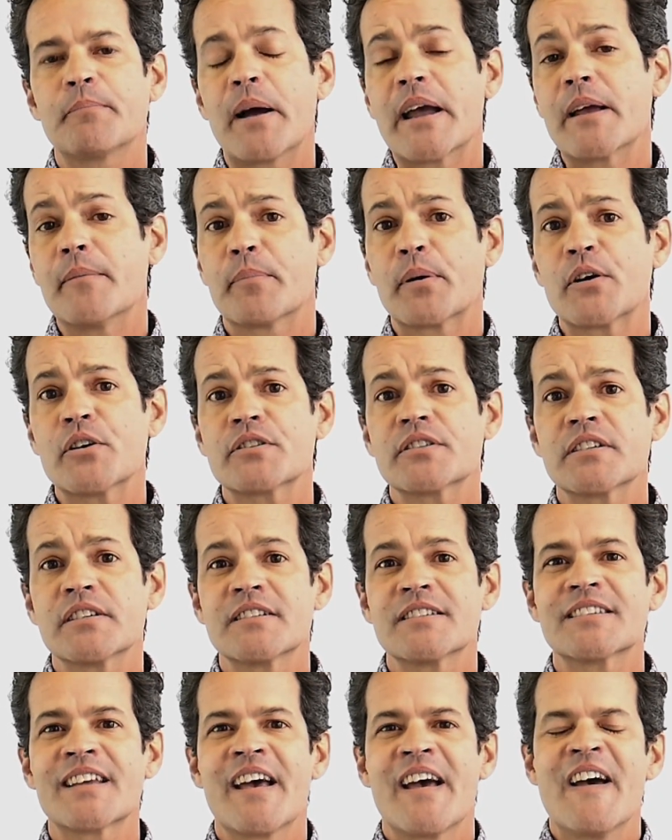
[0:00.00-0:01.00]
by a
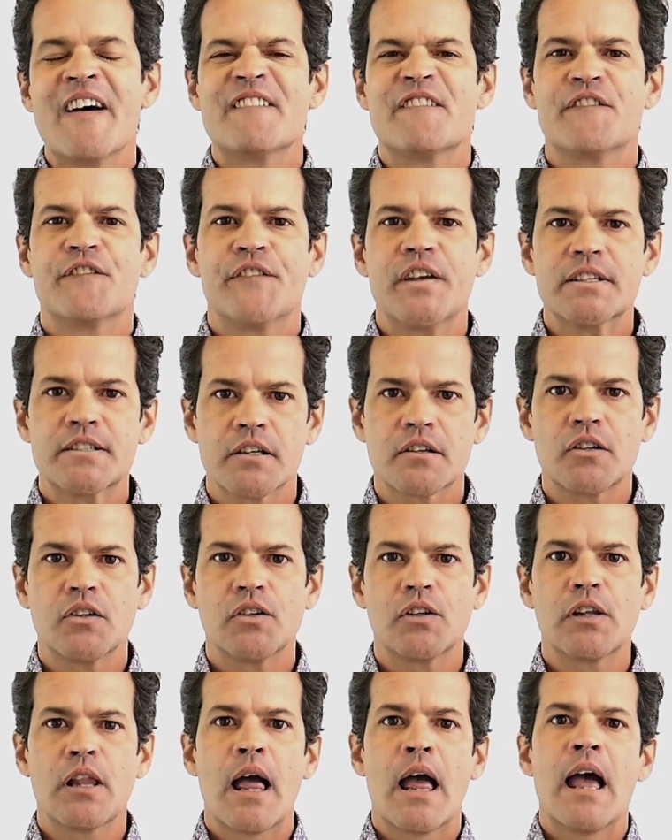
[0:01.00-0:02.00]
person's
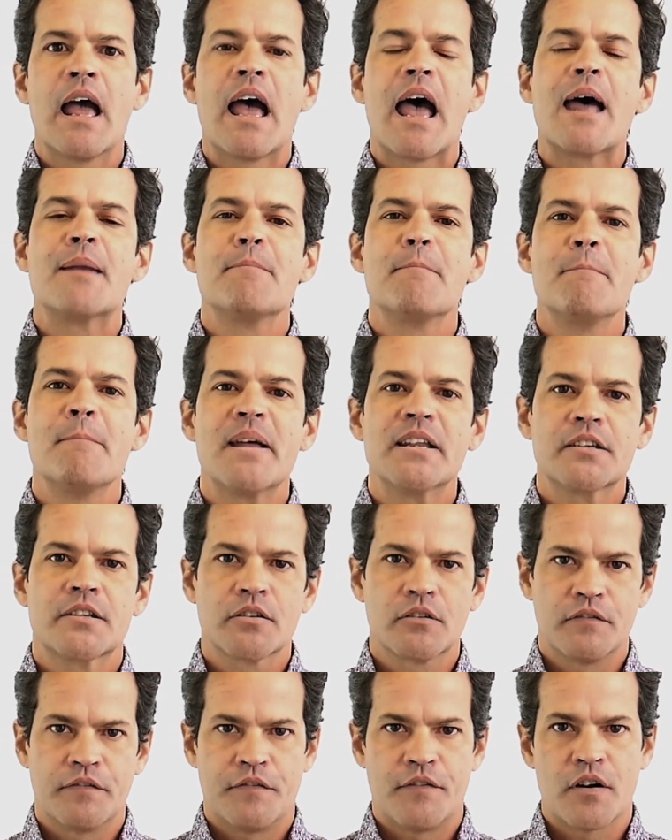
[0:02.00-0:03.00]
physical and
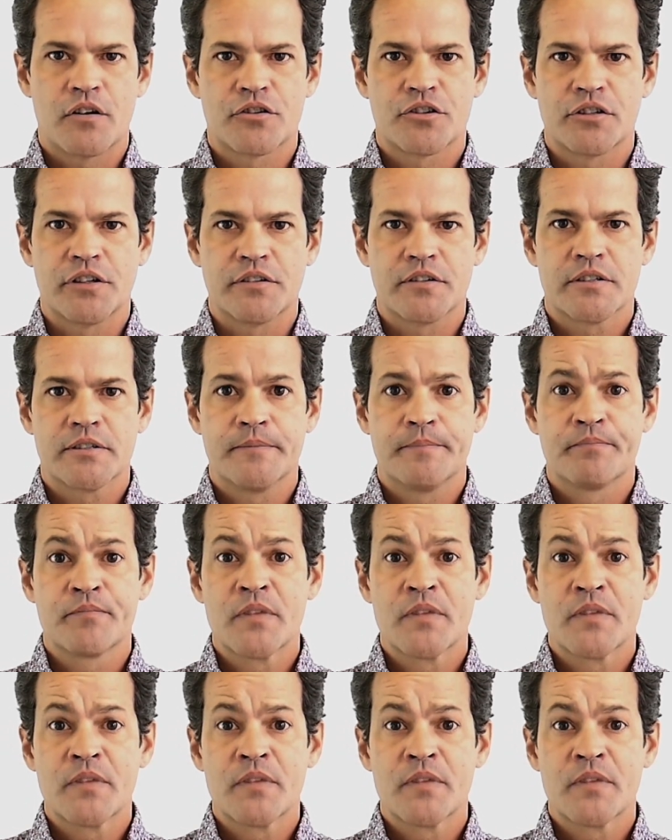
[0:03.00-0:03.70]
mental functions.